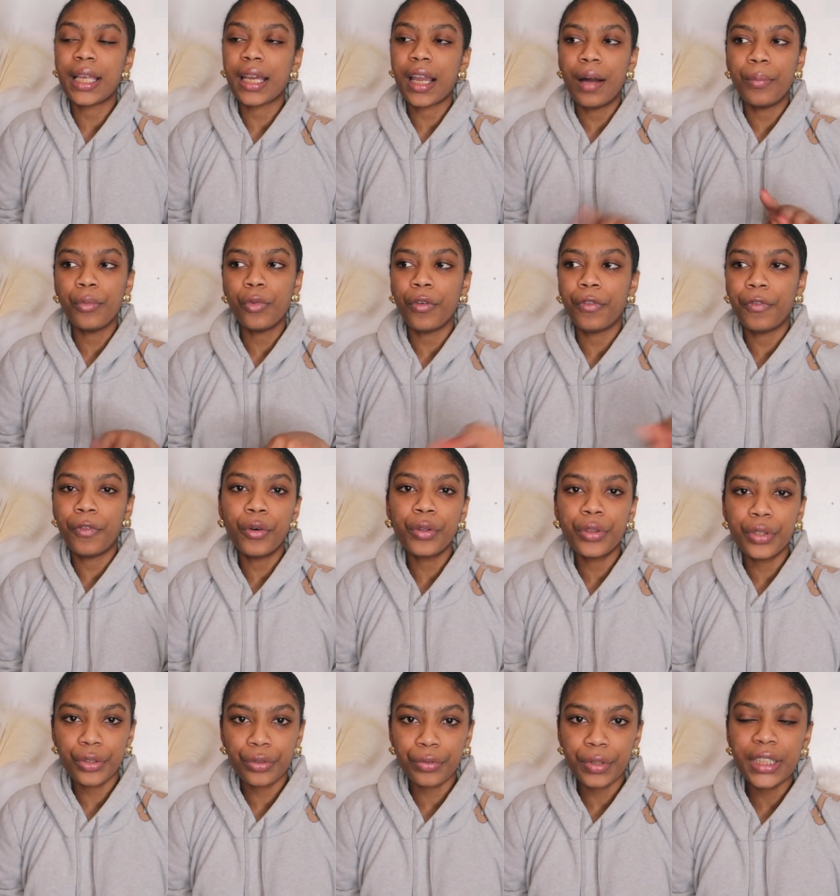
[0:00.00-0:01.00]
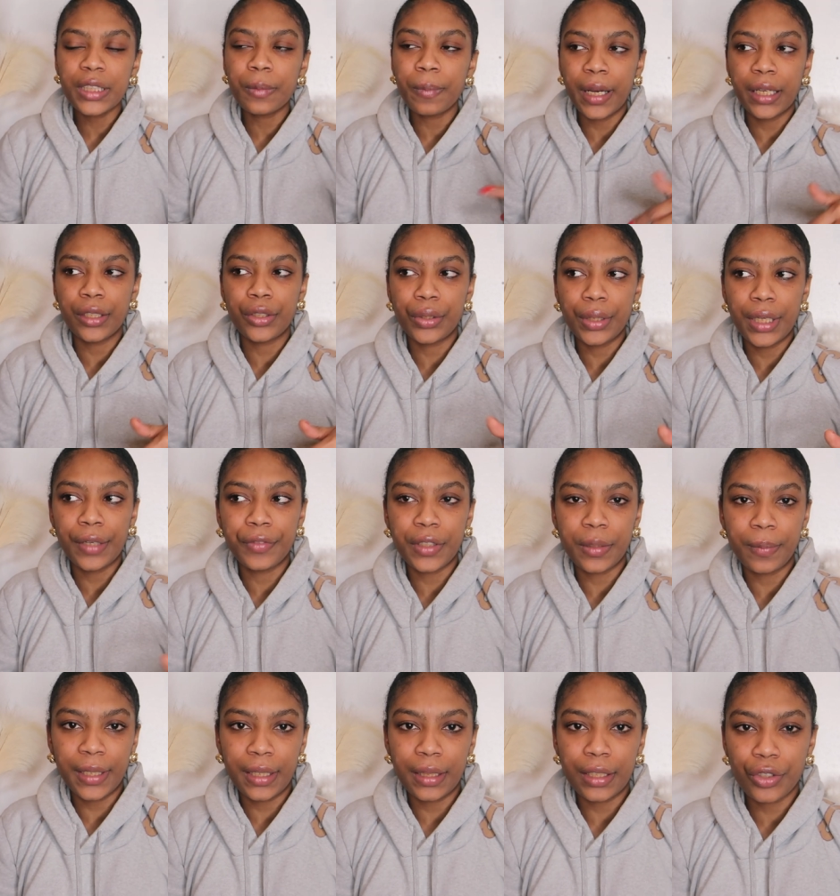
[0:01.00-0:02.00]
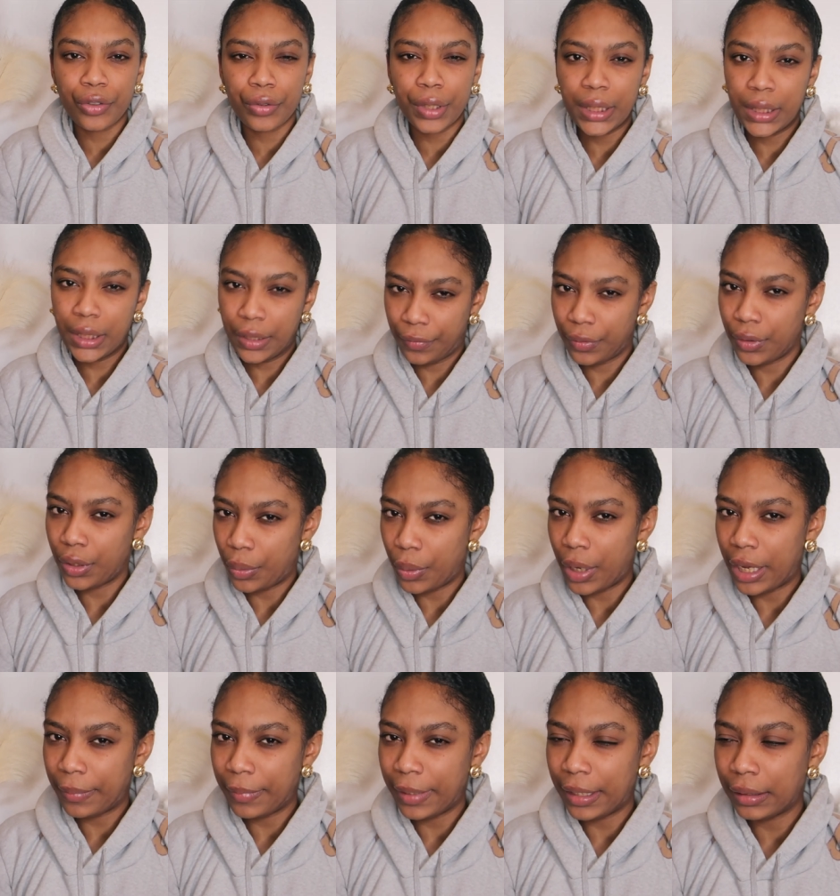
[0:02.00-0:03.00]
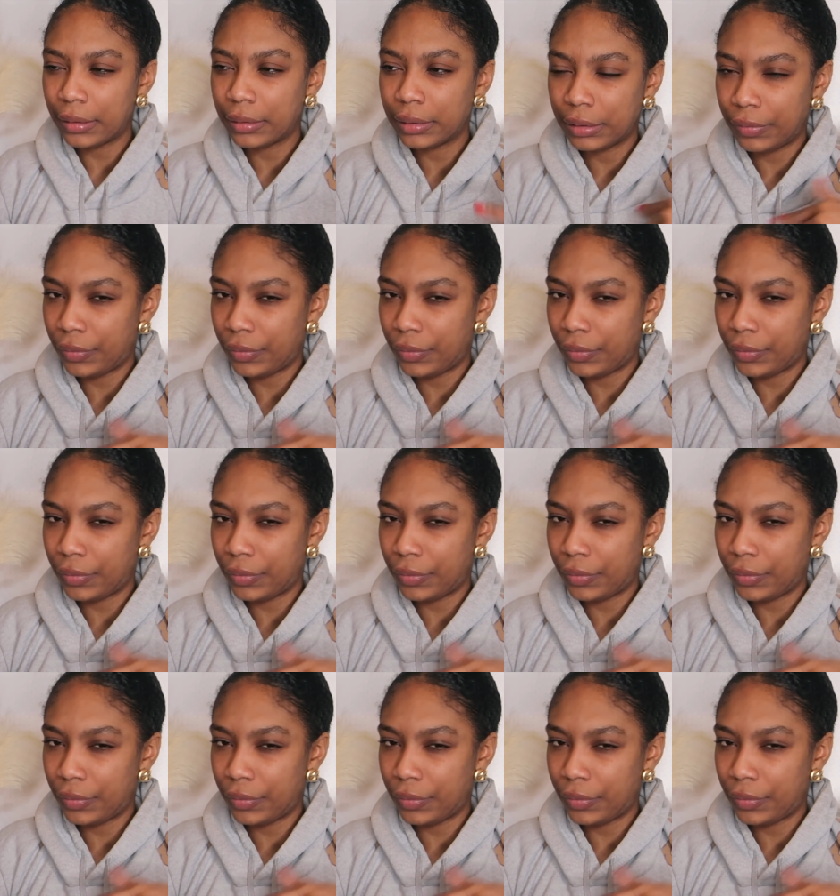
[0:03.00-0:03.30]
Like, I'm not for the streets, but I do love to be in the streets, if you know what I mean.